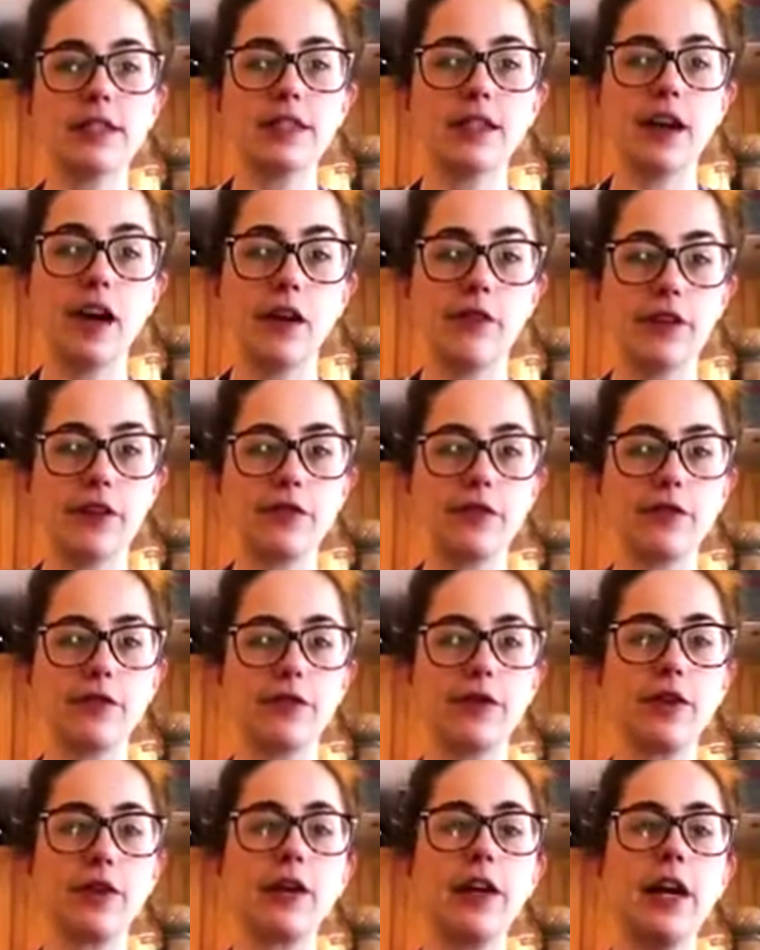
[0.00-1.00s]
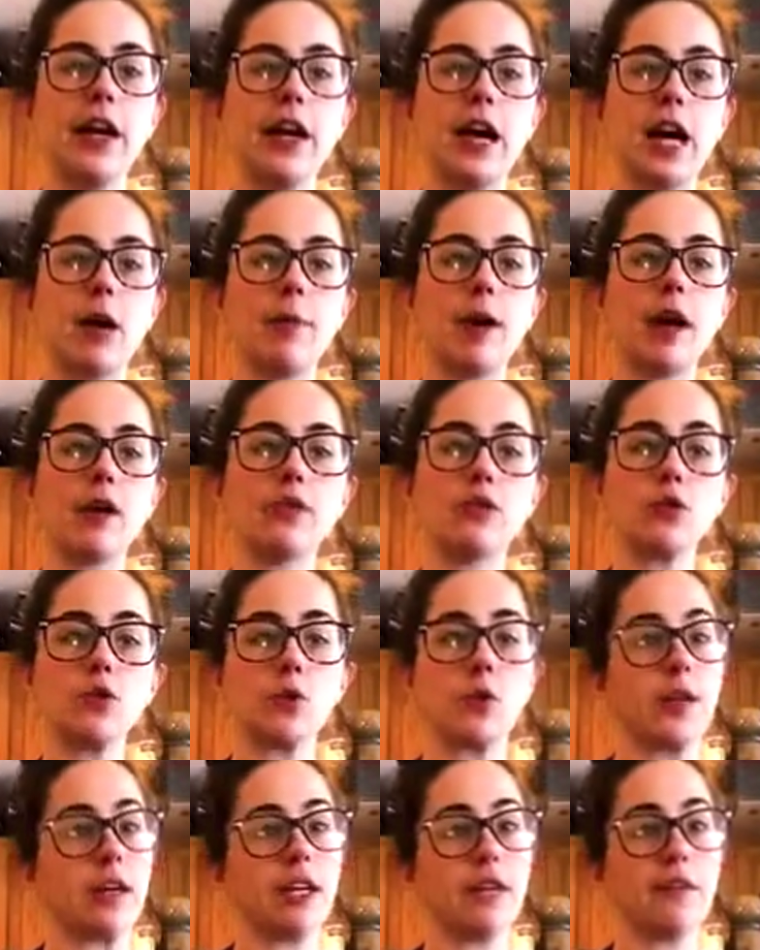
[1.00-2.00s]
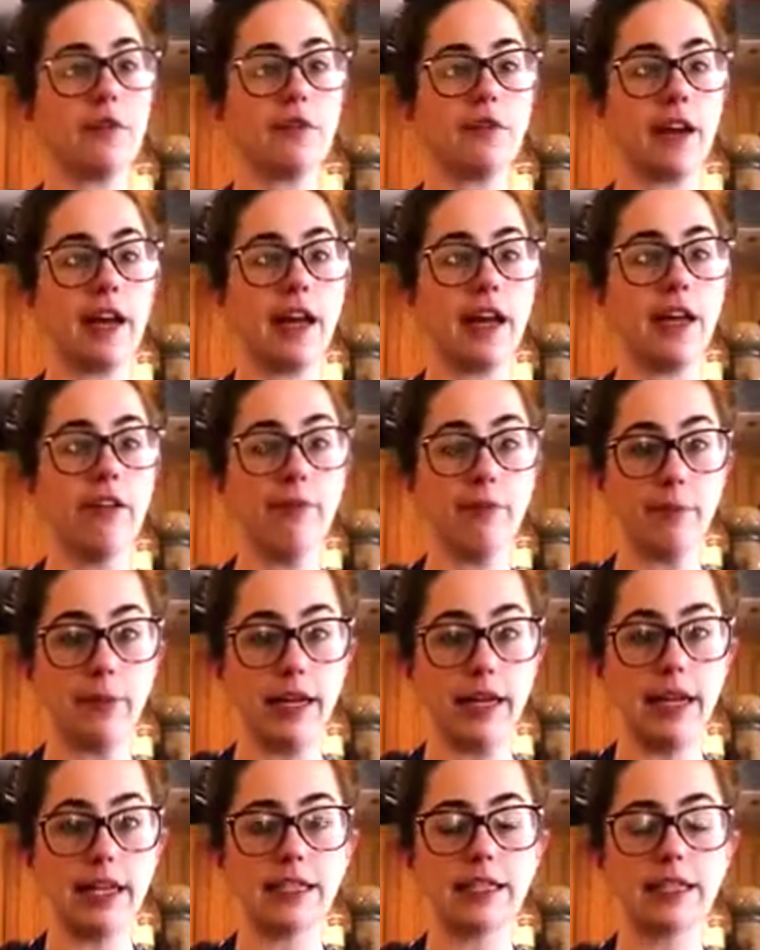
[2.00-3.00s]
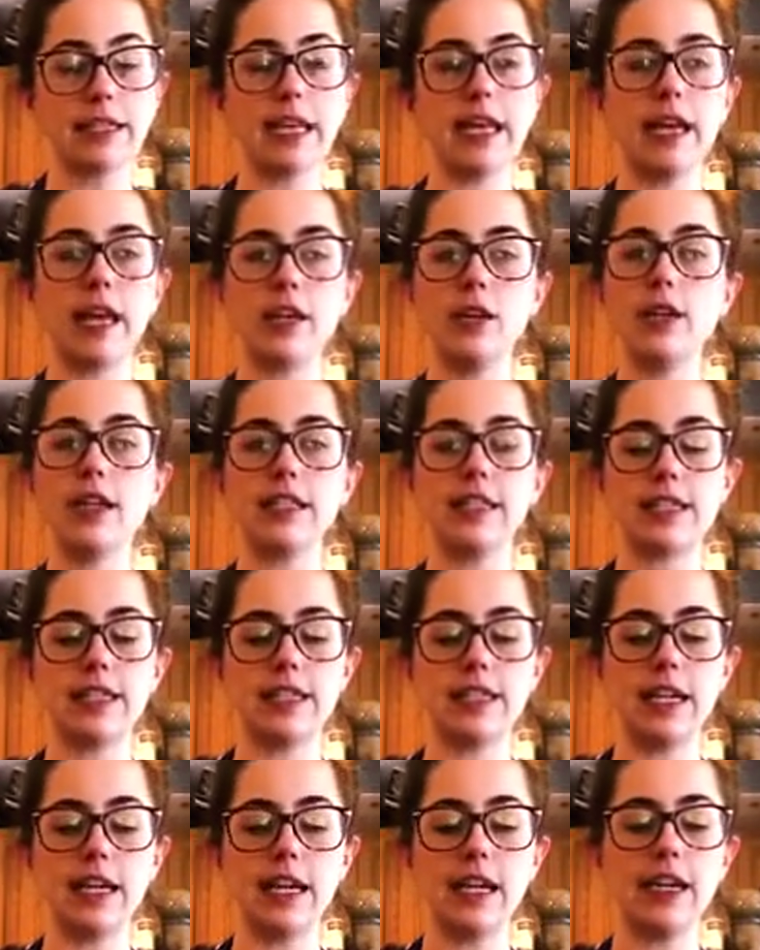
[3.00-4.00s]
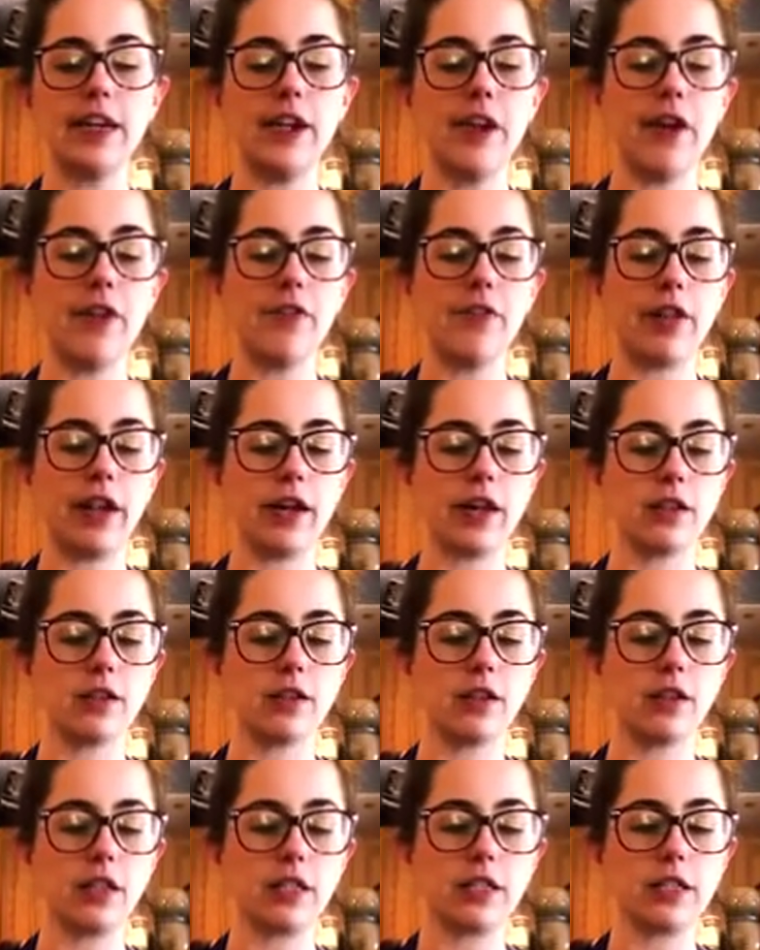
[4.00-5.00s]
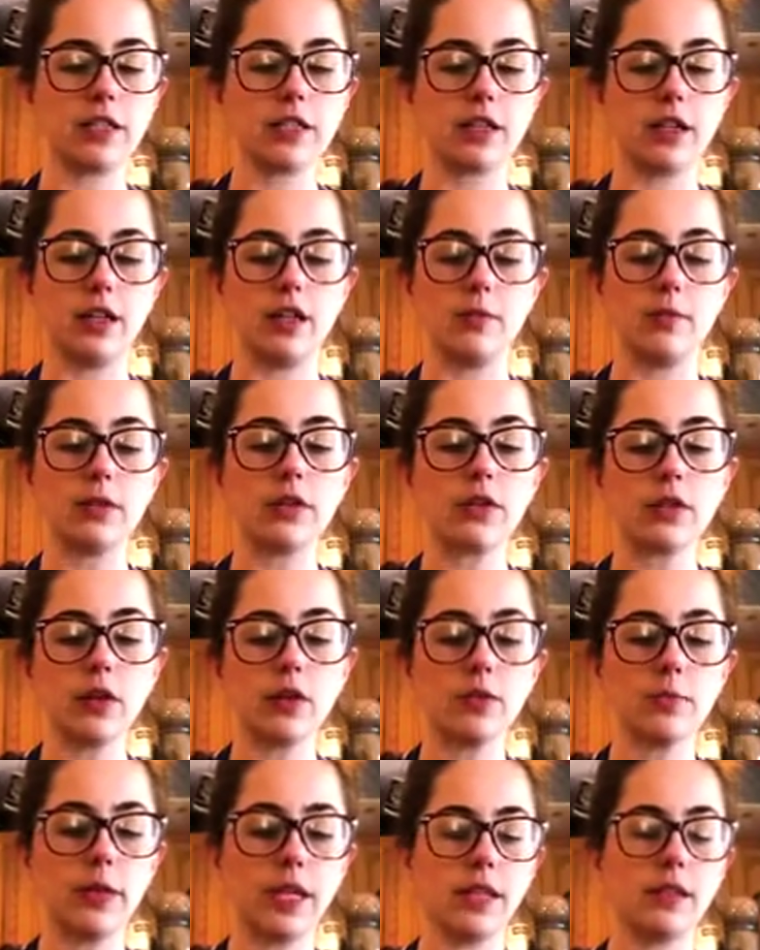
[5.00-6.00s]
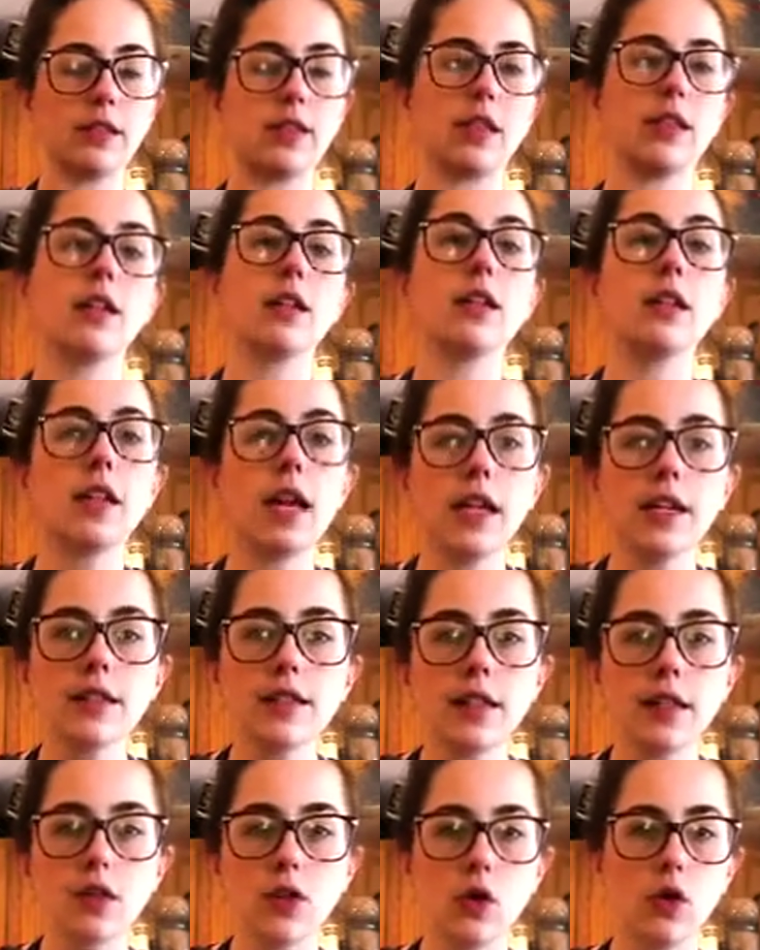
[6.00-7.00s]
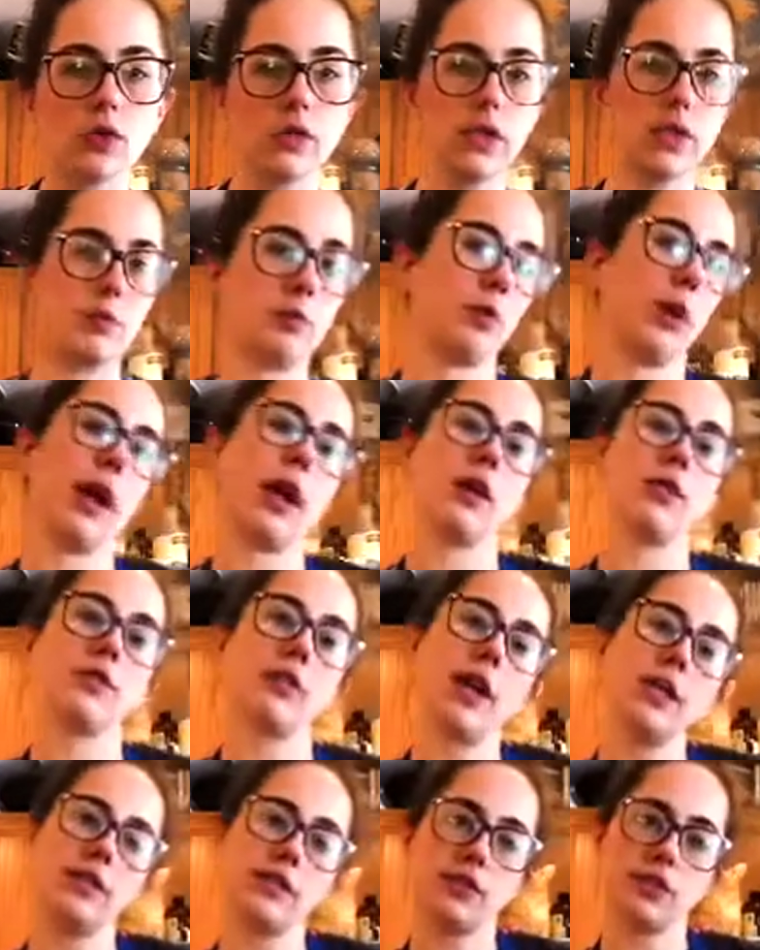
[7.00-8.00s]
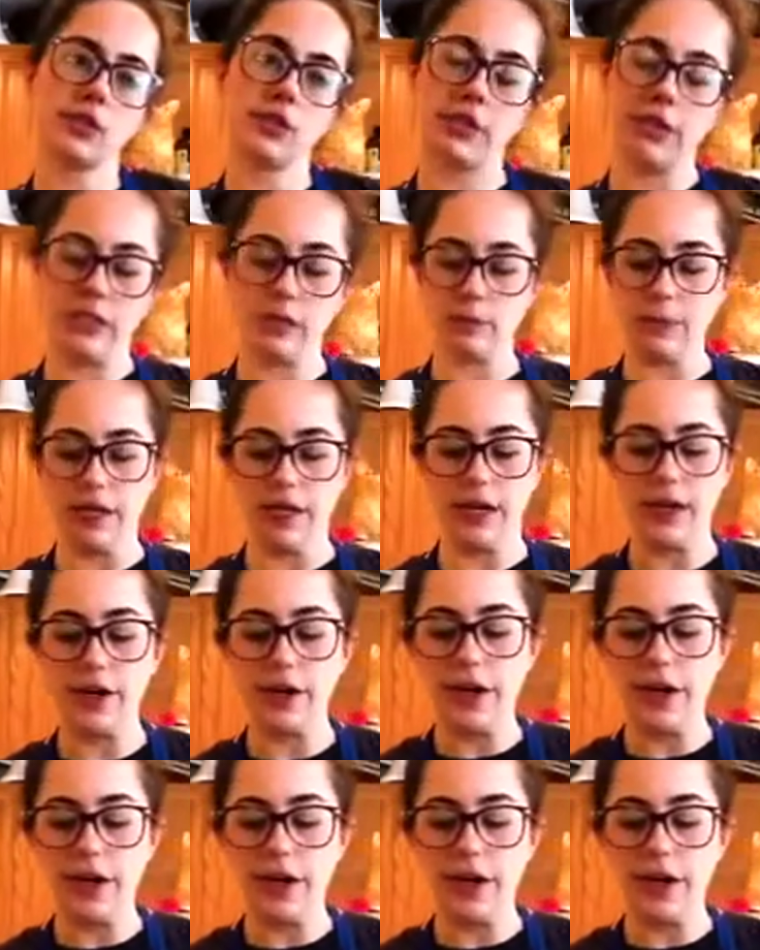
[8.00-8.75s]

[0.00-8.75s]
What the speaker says: in the oven for about 25 minutes. And you can see that it looks so amazing, nice and golden brown, nice and crispy.